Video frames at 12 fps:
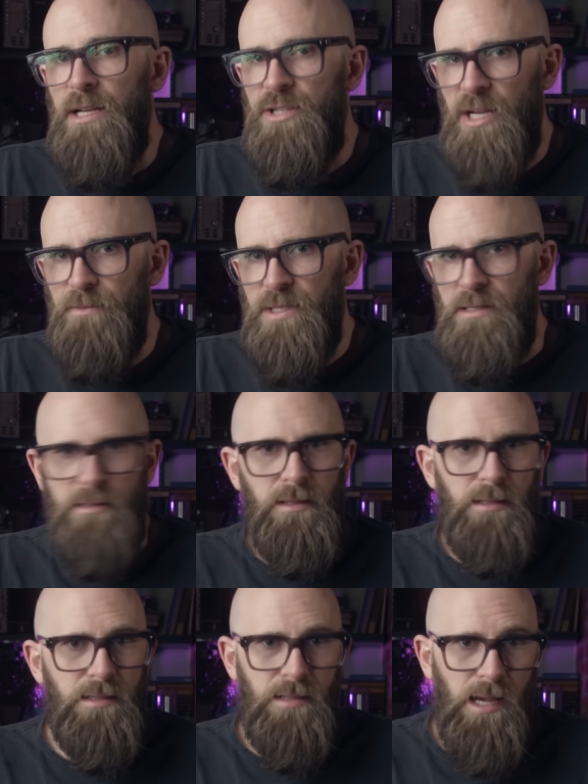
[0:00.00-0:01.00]
Ships
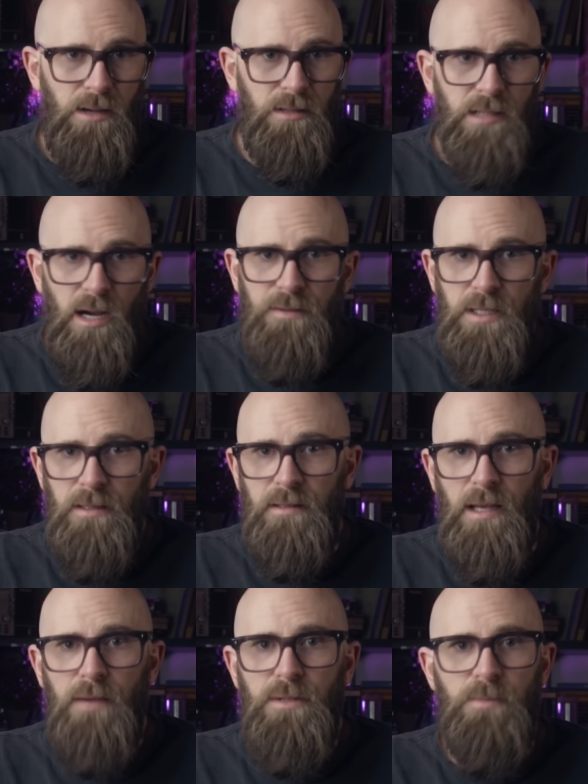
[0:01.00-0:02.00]
that sailed after the
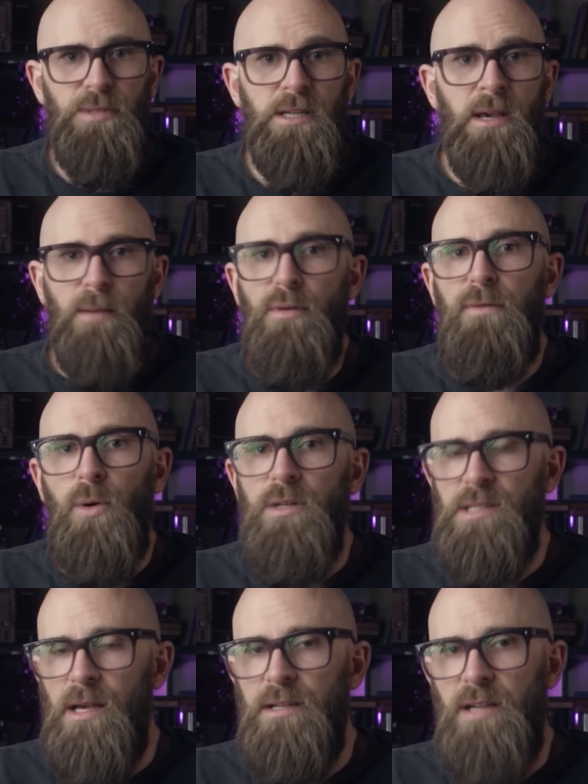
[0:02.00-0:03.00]
theft but before
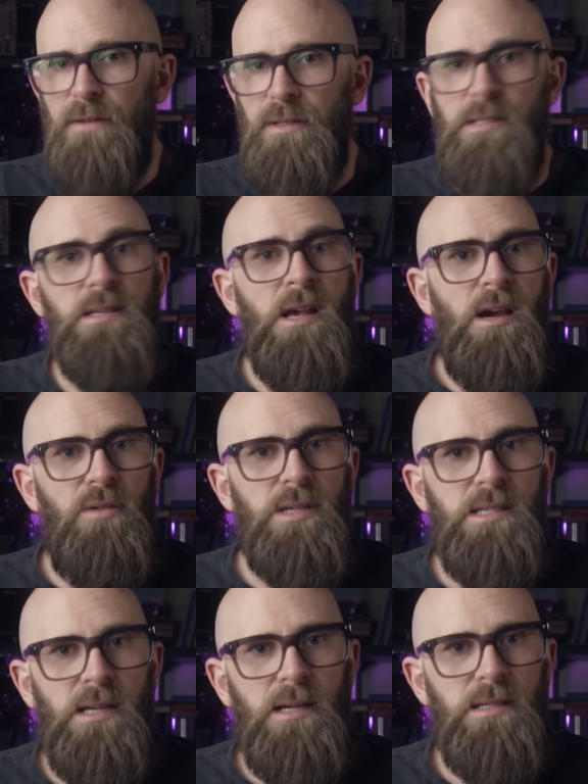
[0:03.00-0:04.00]
search efforts were
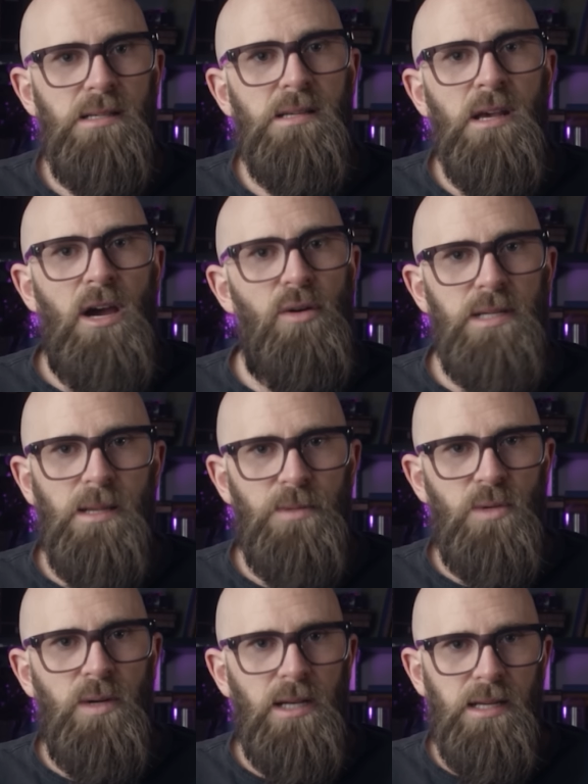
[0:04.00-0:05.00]
started were
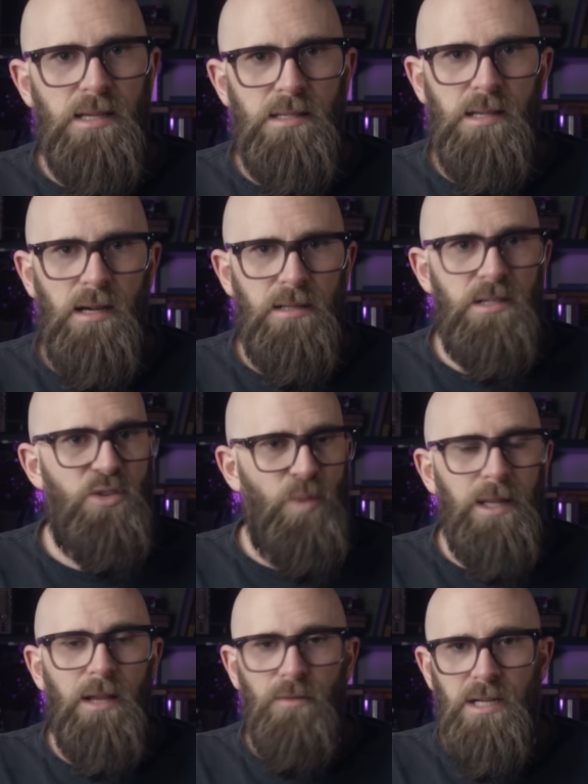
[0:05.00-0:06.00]
subsequently searched
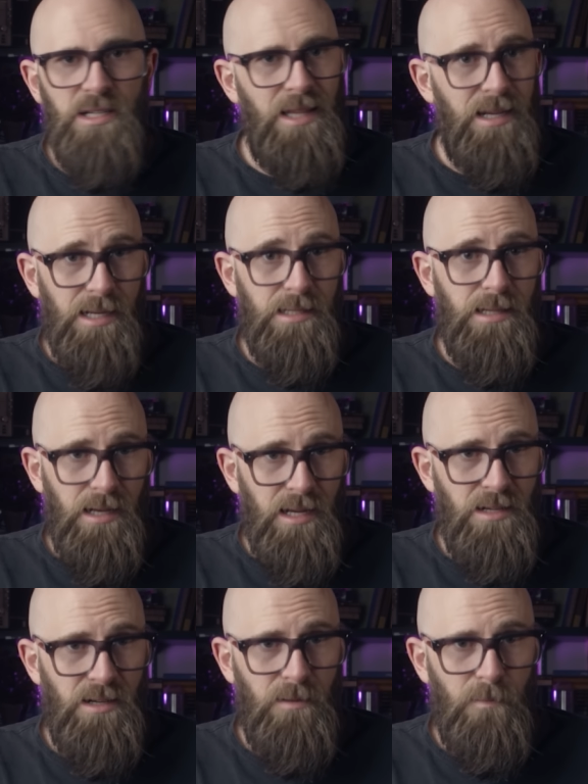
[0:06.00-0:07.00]
when they reached their destination.